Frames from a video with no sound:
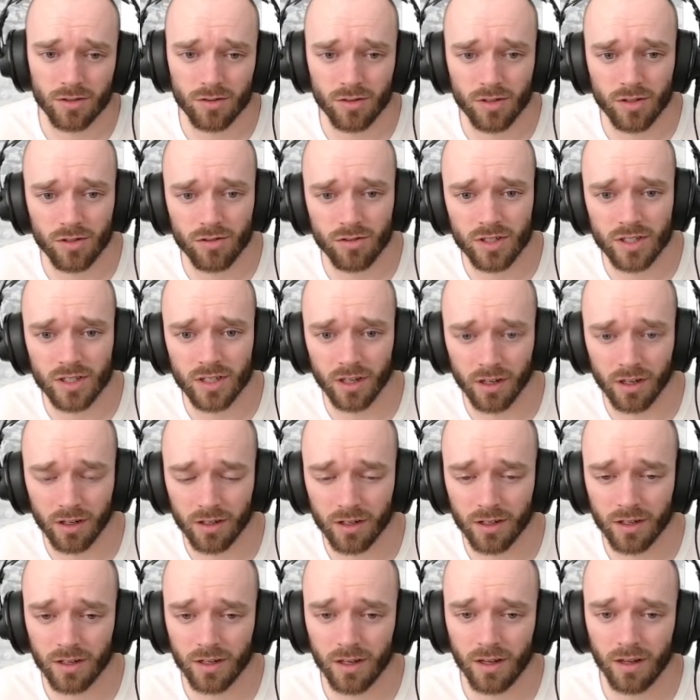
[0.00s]
Interesting.
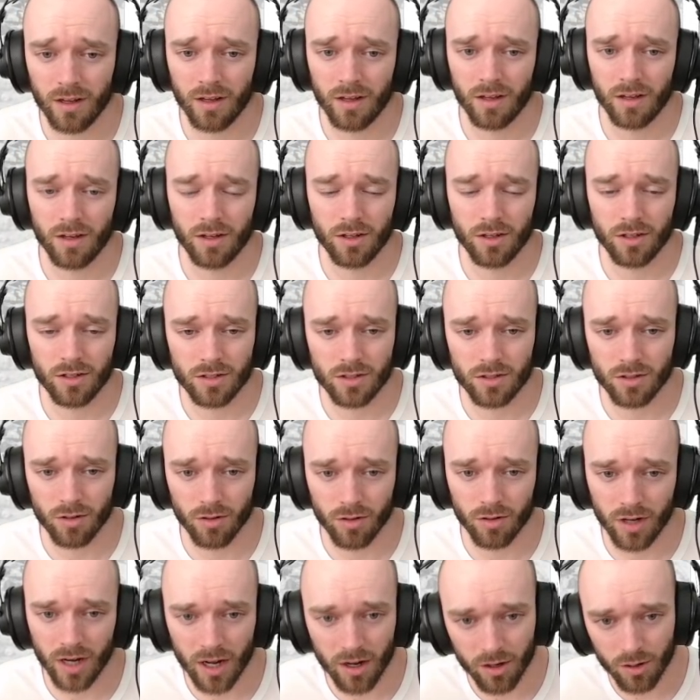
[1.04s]
So
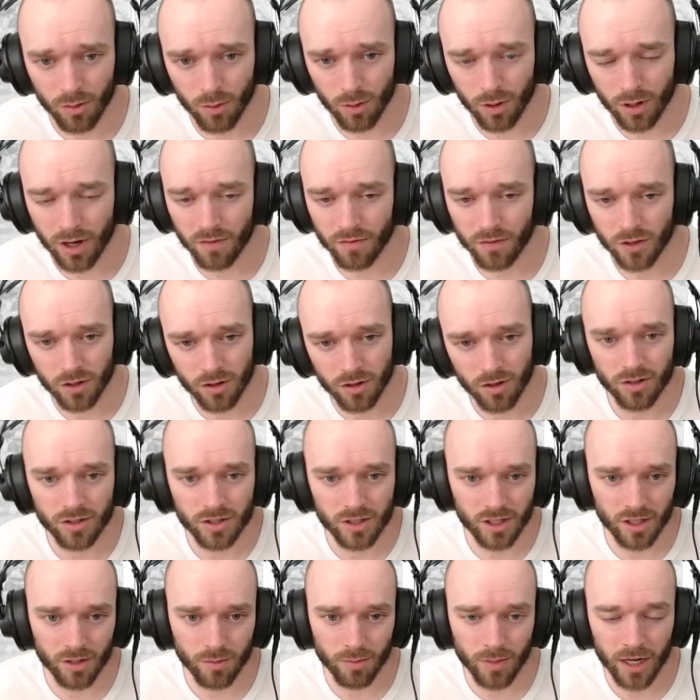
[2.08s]
now you won't have to
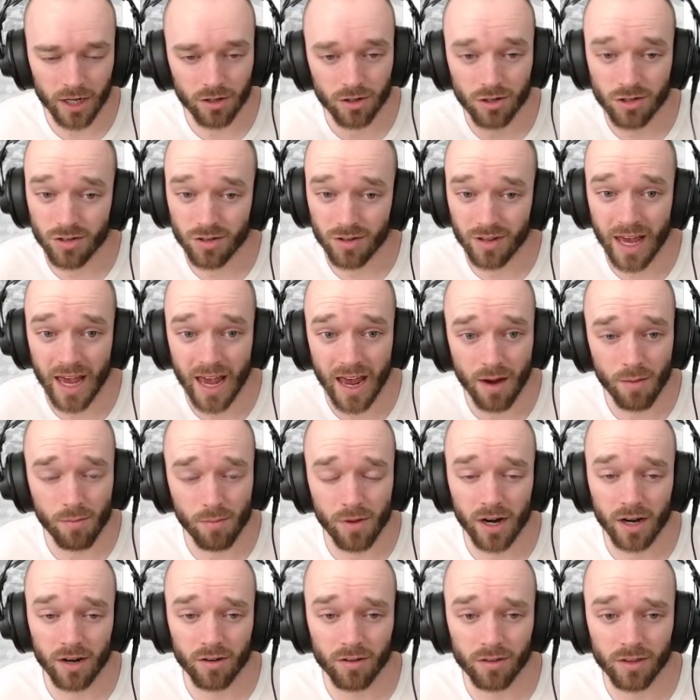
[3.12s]
constantly make use of the
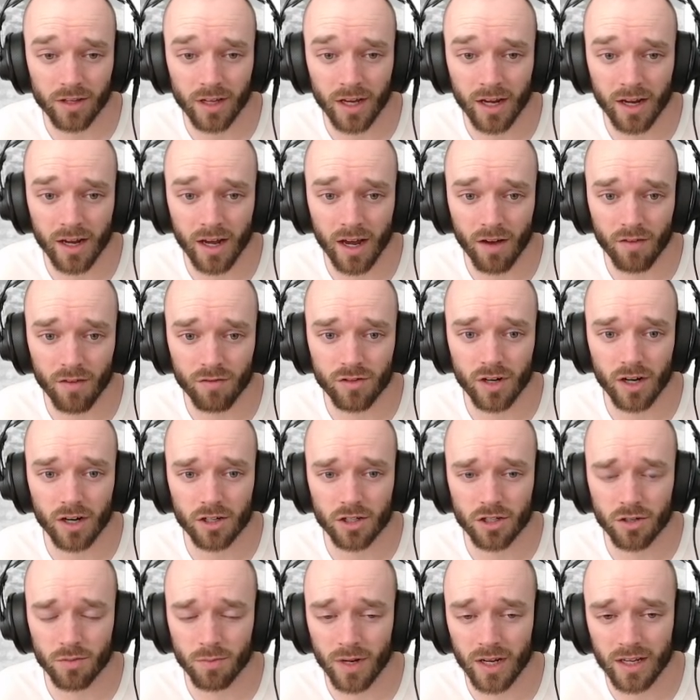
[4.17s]
handbrake on the A half-track.
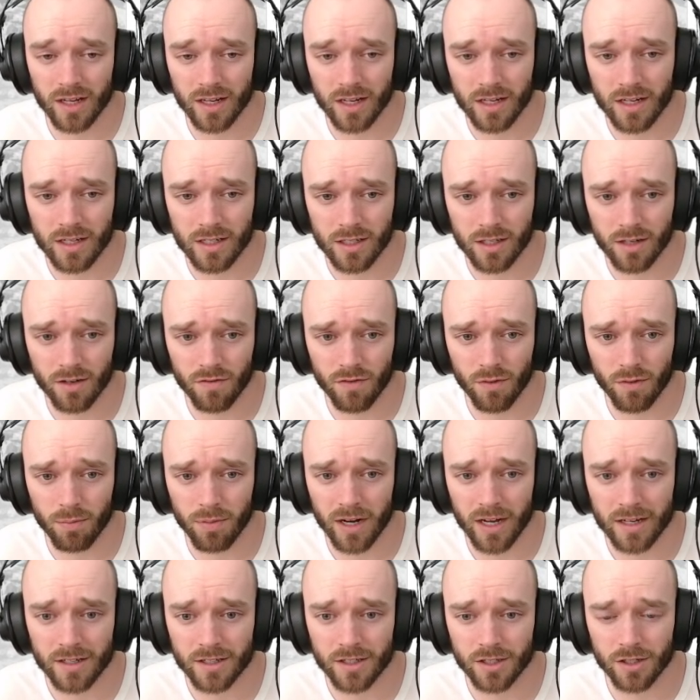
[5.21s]
Should make it easier for
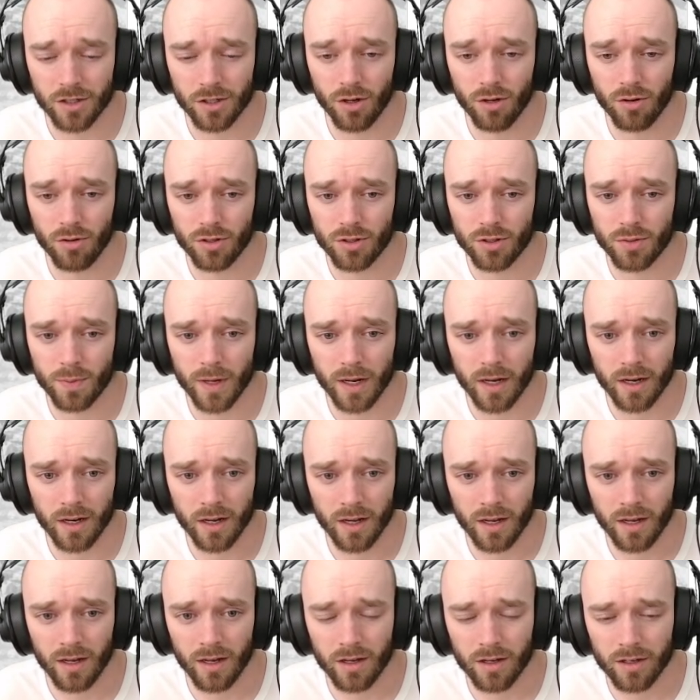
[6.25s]
players to use, but
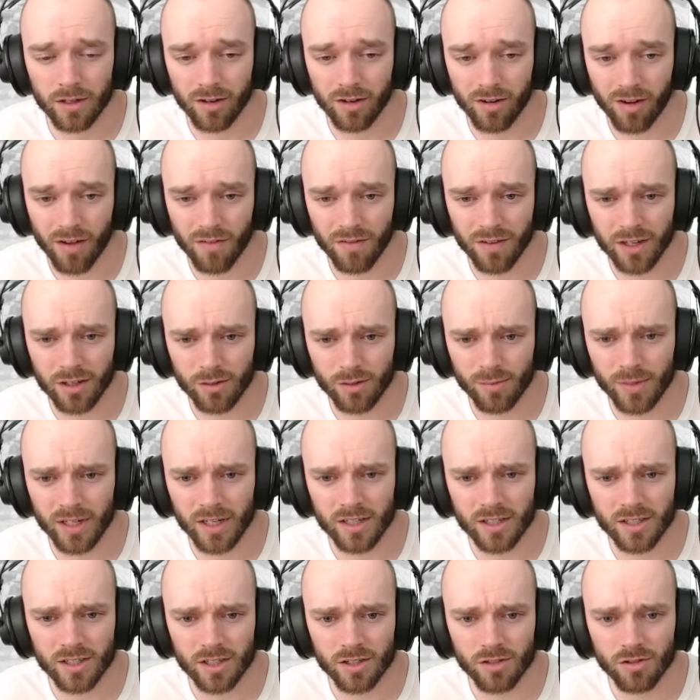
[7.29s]
you have a little bit
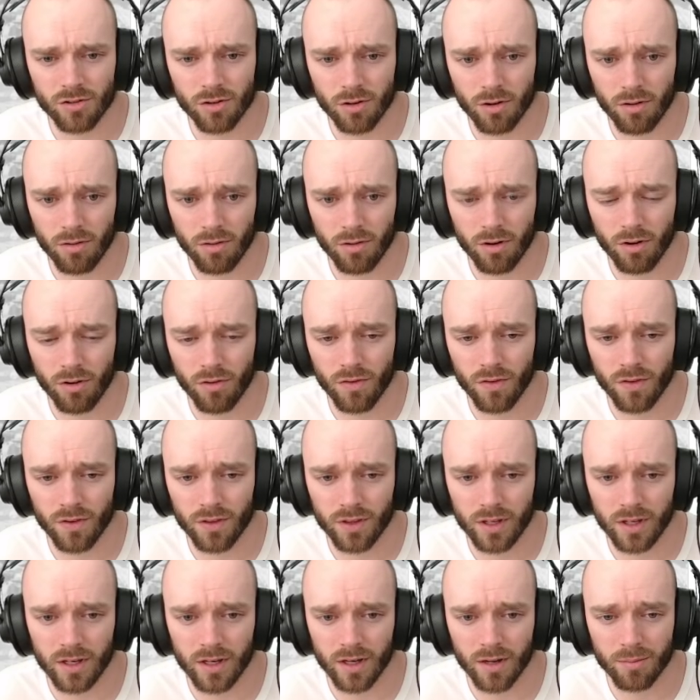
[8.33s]
less control over
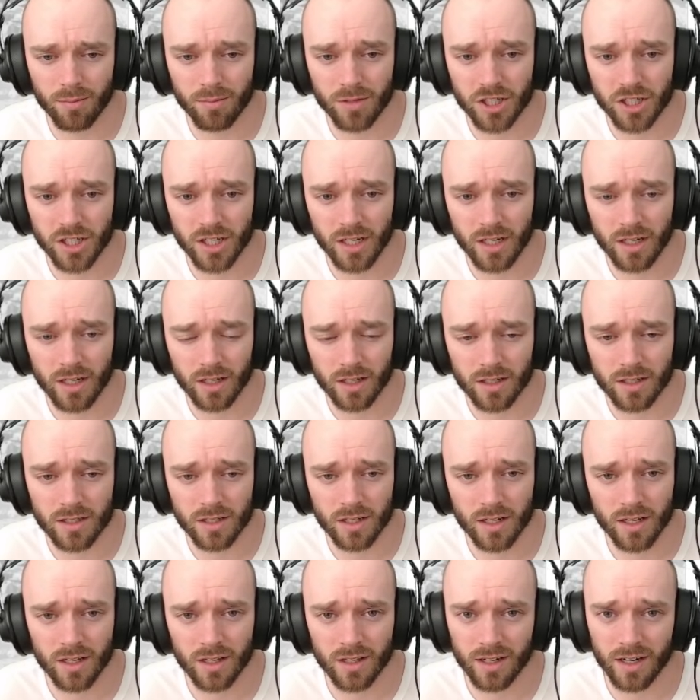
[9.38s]
the machine
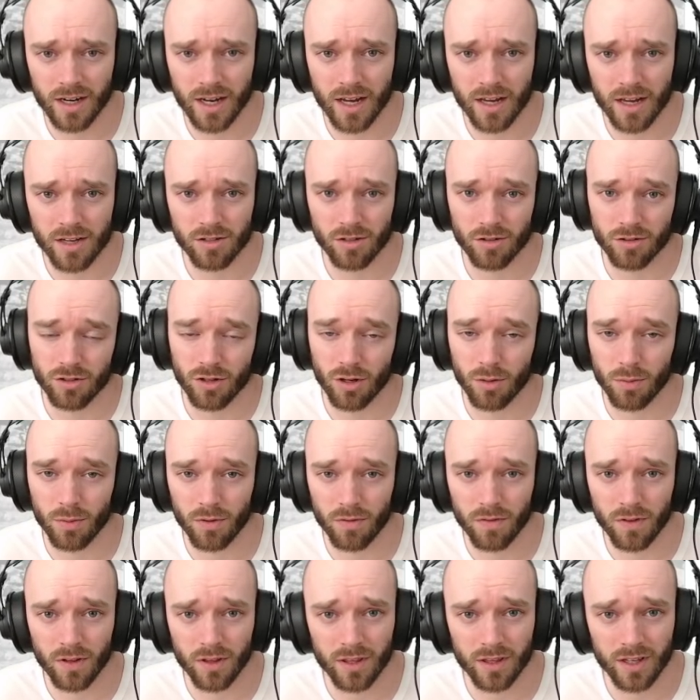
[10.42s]
guns that it has on top
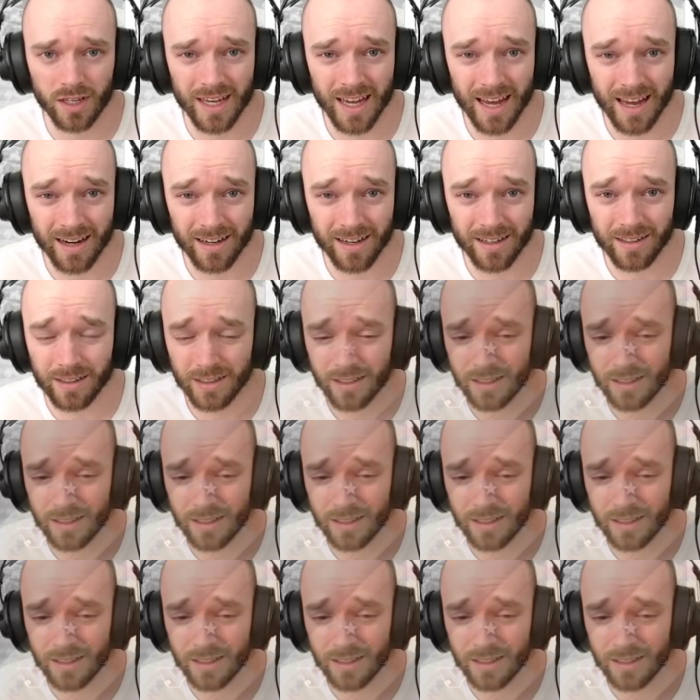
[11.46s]
of the cannon.